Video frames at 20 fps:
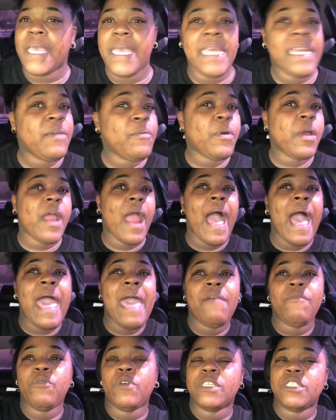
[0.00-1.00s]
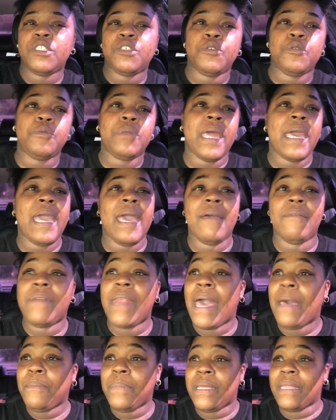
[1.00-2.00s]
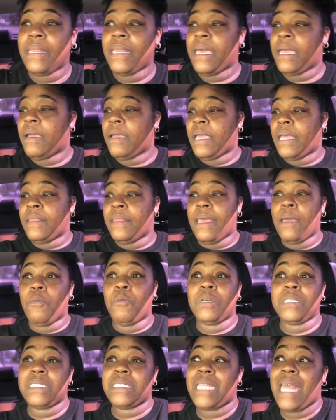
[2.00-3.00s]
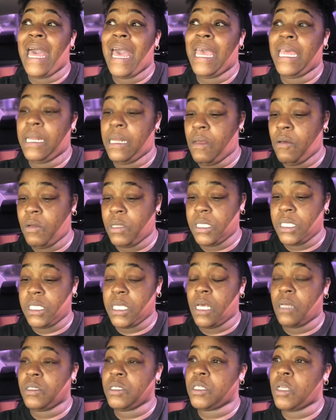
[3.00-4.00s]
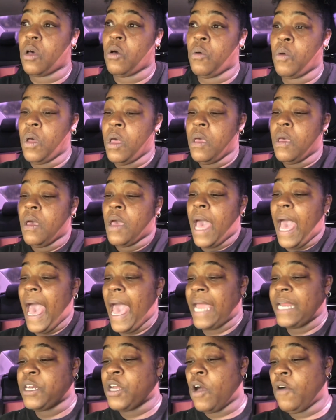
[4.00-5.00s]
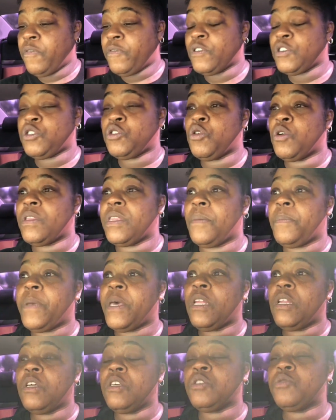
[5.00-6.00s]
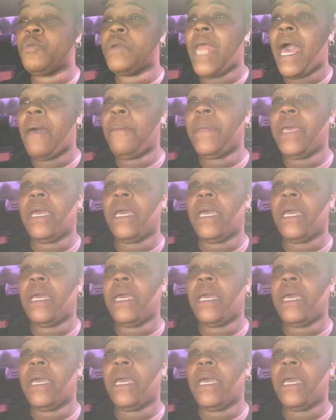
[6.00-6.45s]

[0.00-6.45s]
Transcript: anywhere I have went to, they have not been there, and they was not on sale. So I know for sure the pillows will not